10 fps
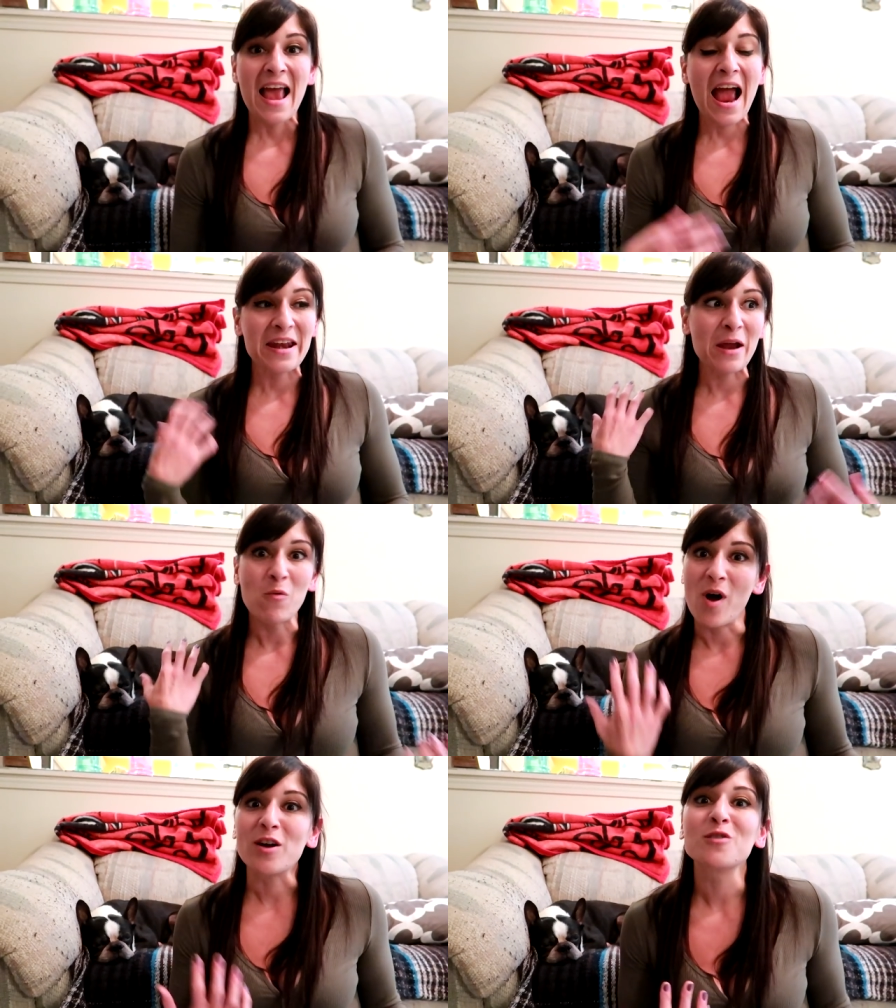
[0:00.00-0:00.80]
And I
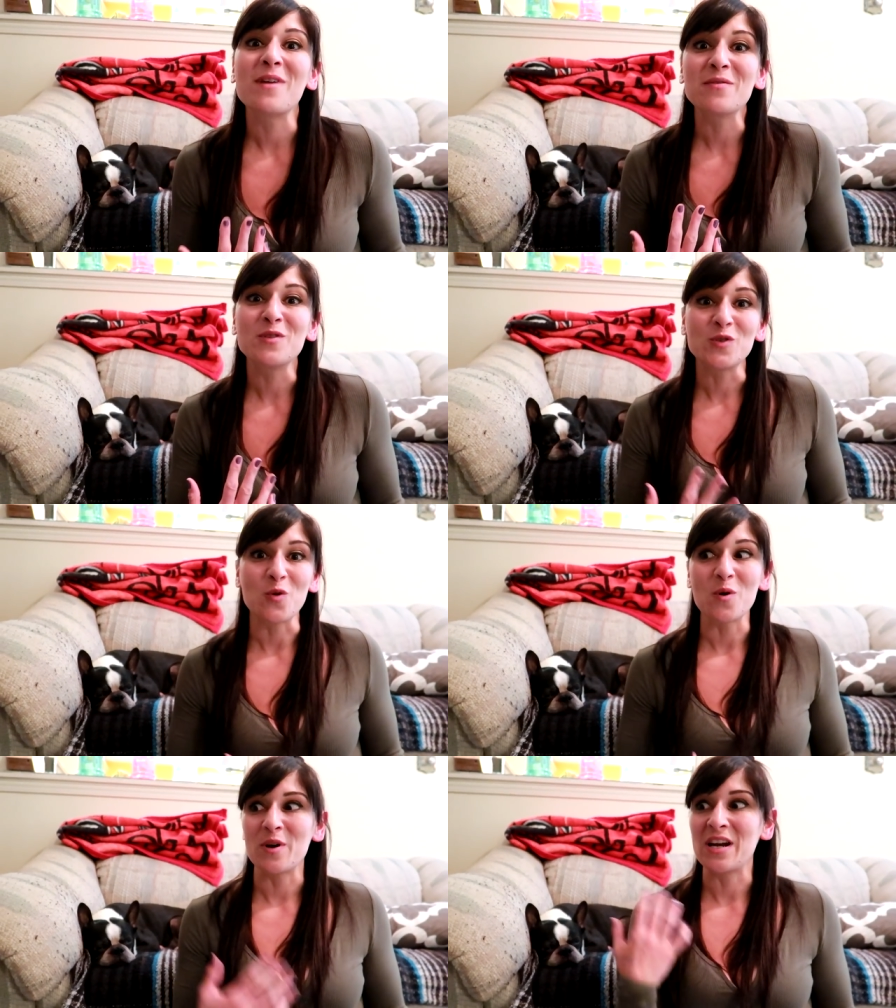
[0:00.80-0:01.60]
walked around the
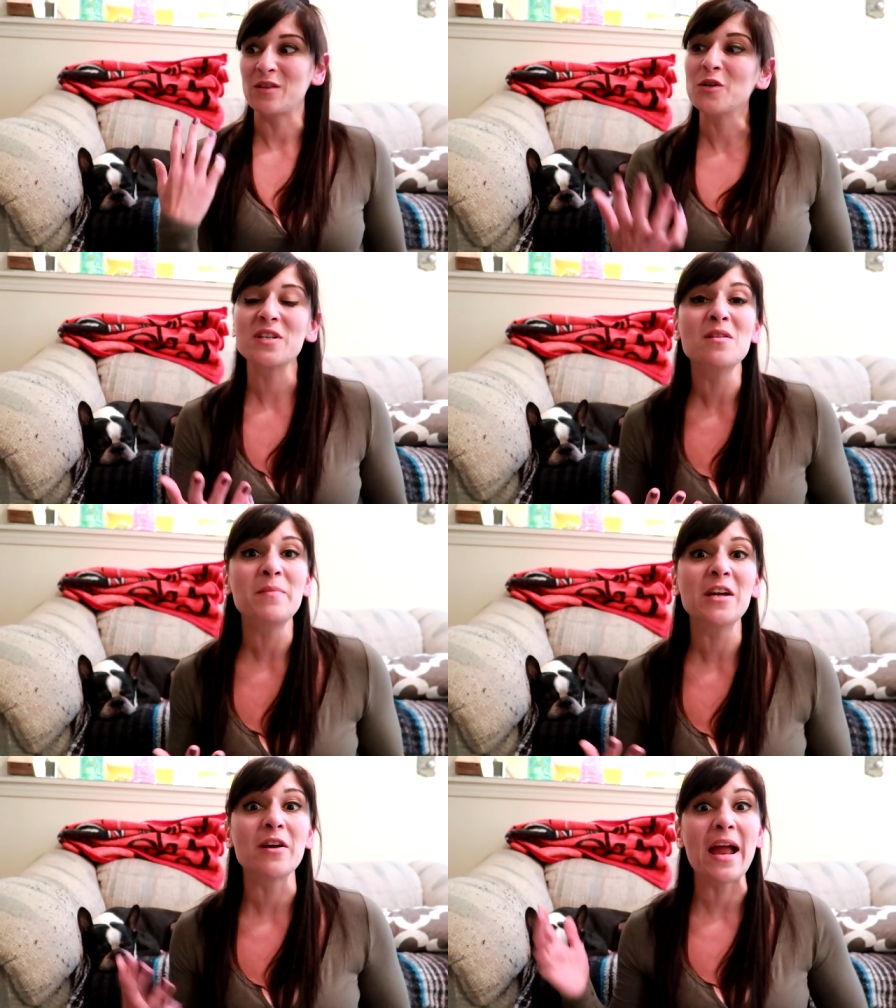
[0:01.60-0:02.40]
store and I looked in the
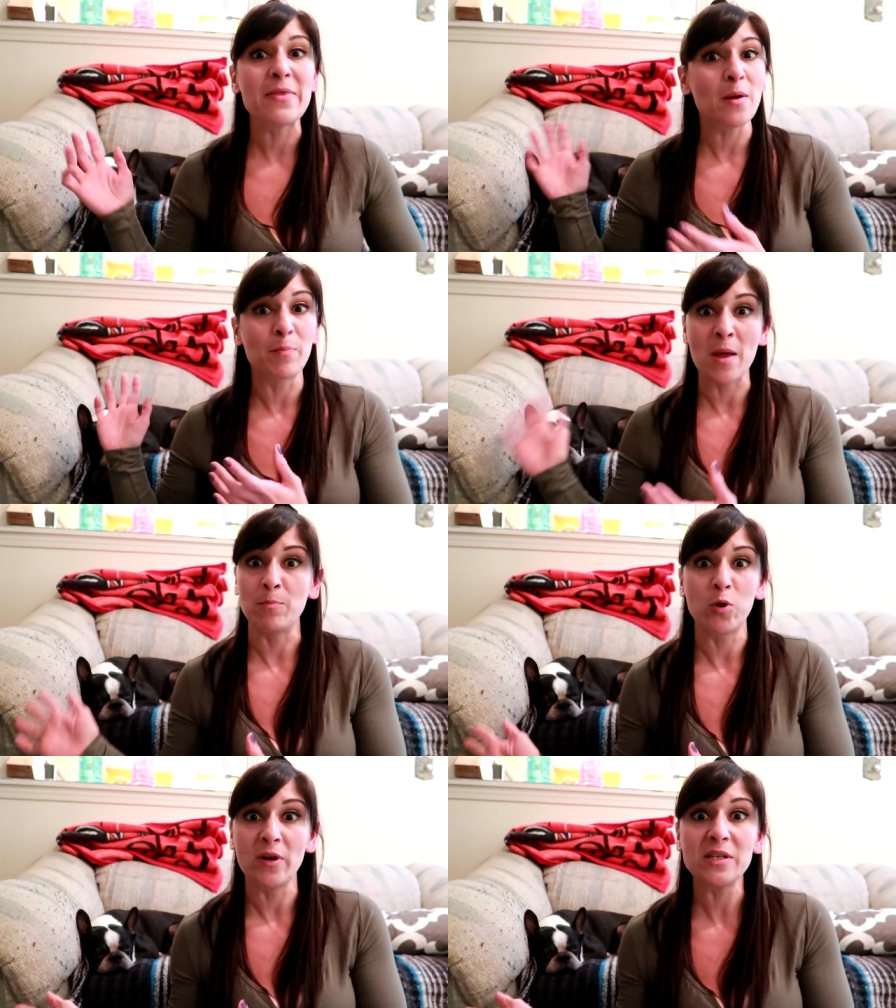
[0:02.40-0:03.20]
mirror and the
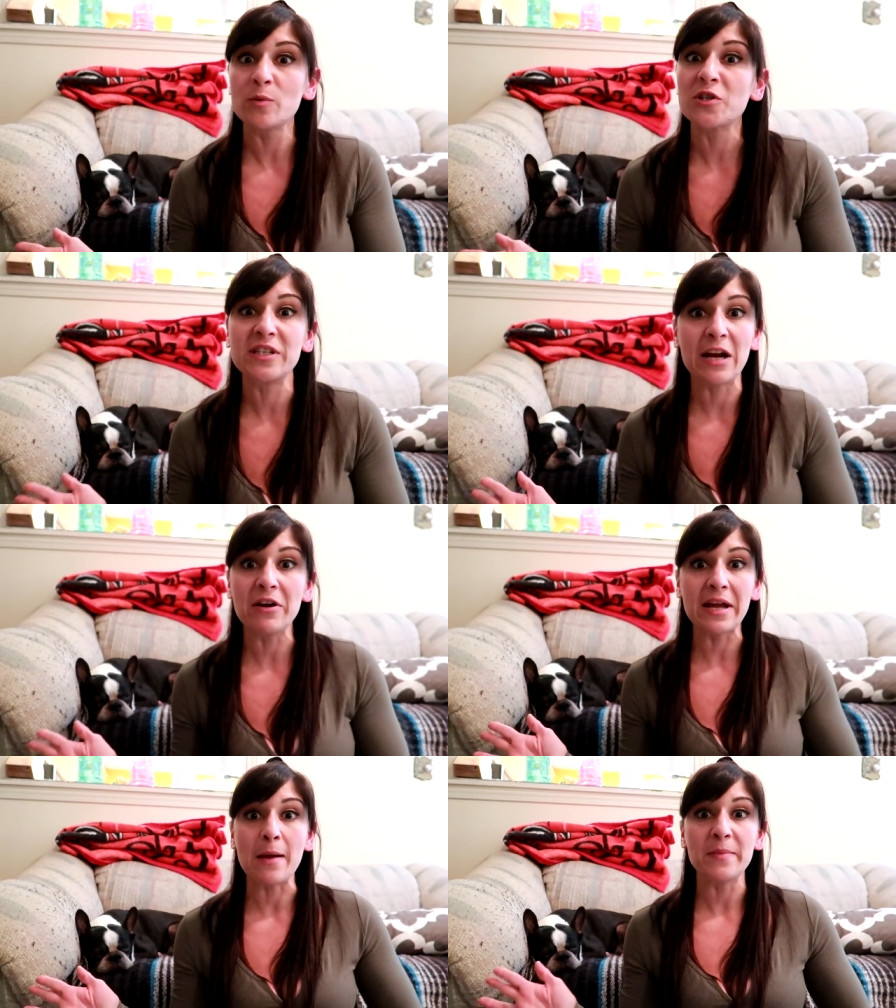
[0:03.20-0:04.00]
employees were
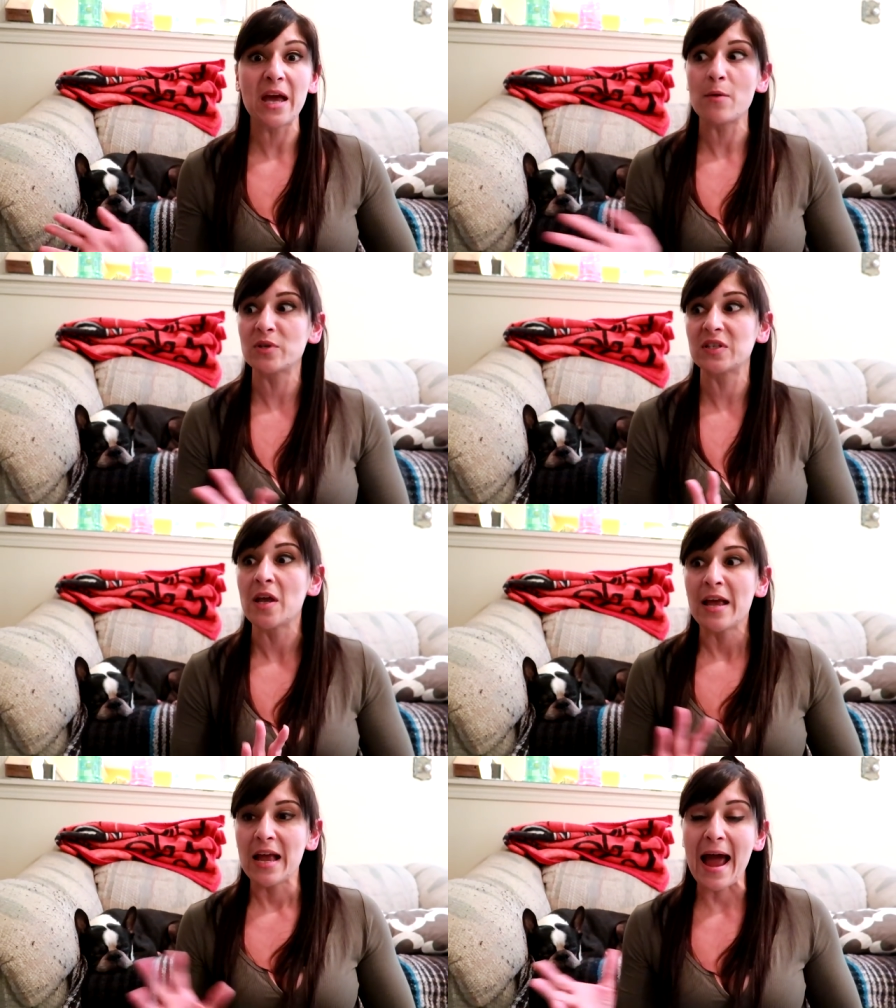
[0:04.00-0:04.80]
staring at me. I was
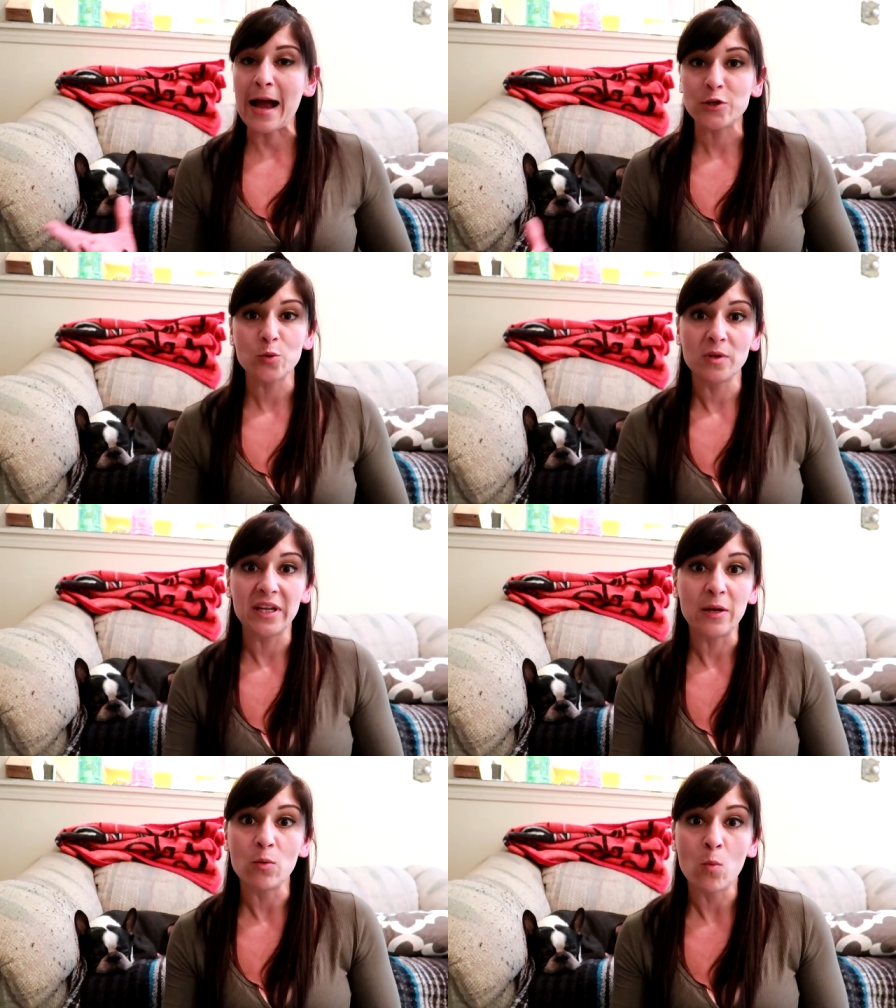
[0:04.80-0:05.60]

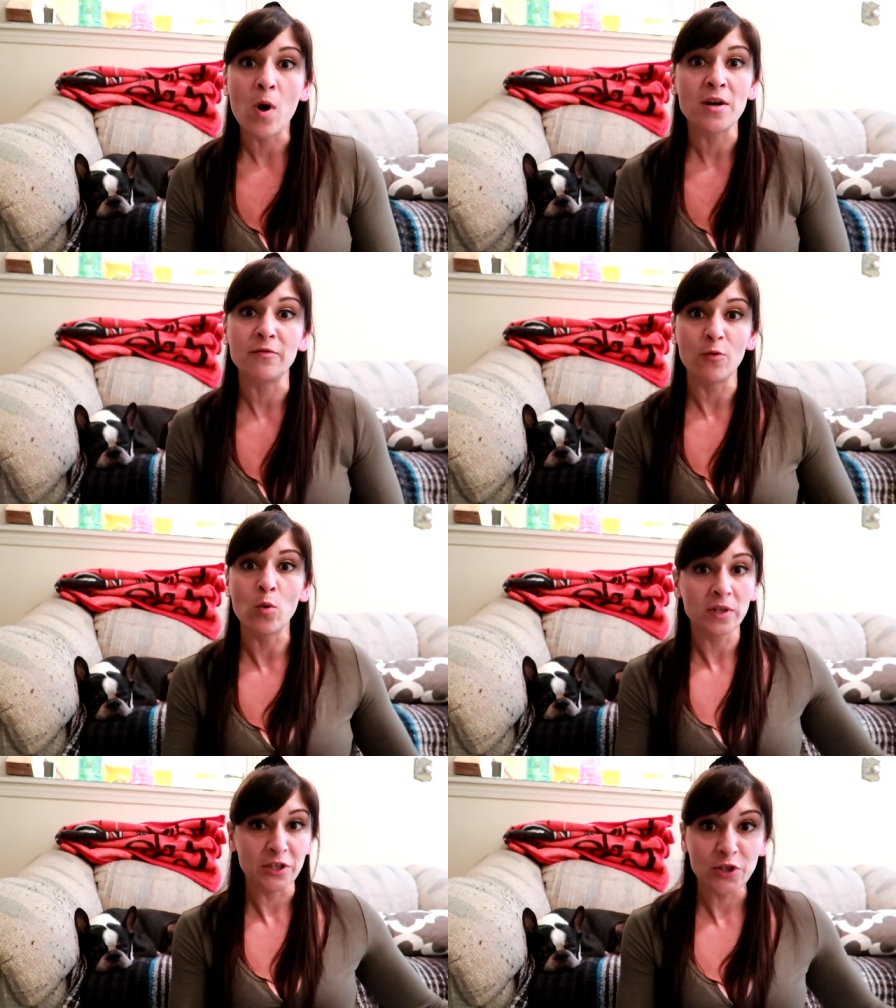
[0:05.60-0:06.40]
actually one of
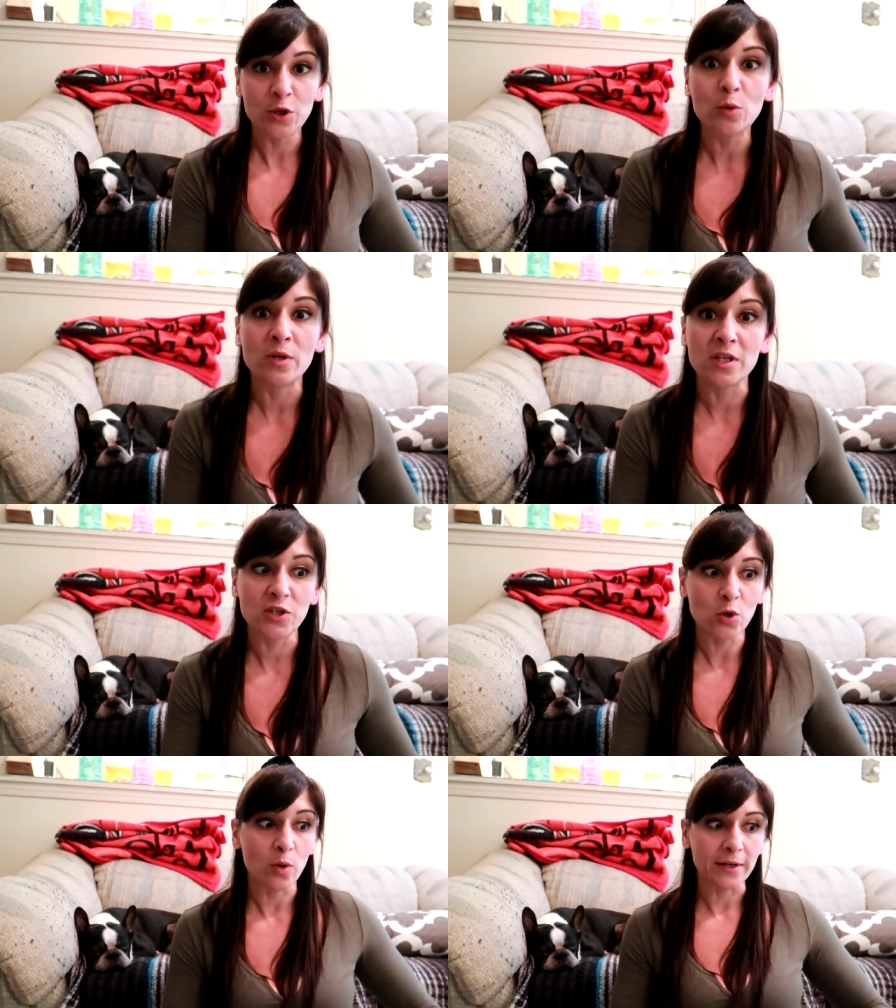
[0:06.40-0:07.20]
only two in the
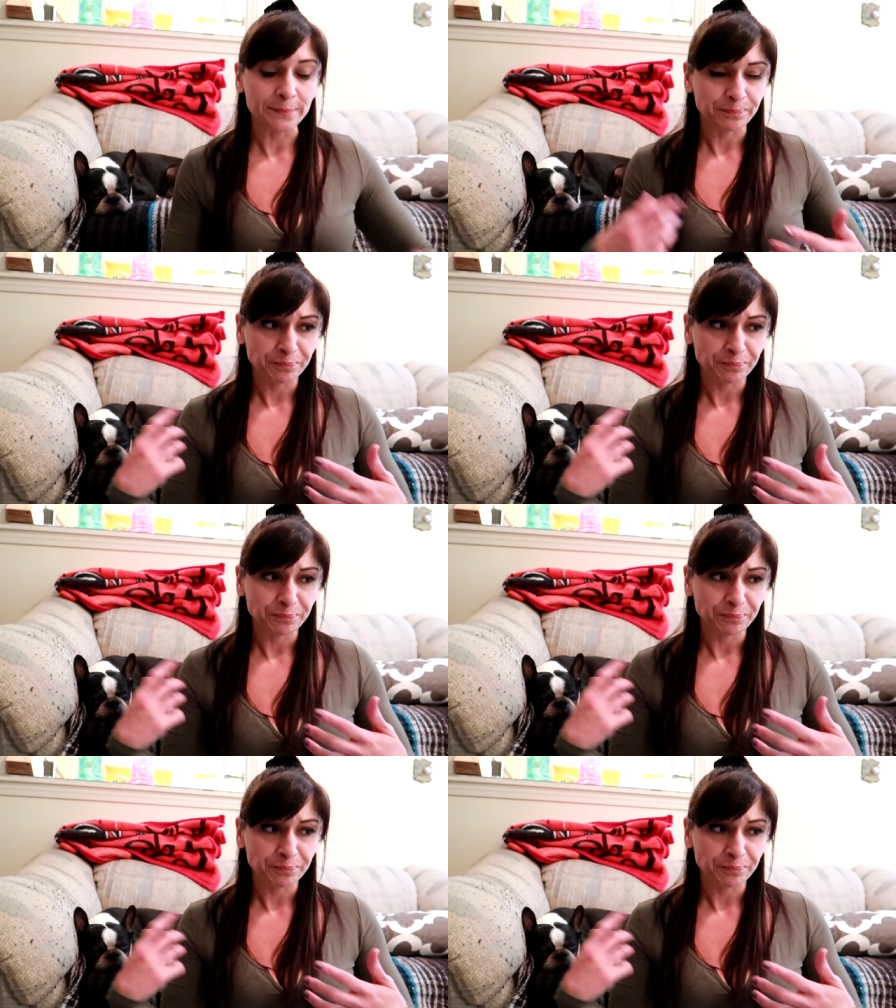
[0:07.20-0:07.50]
store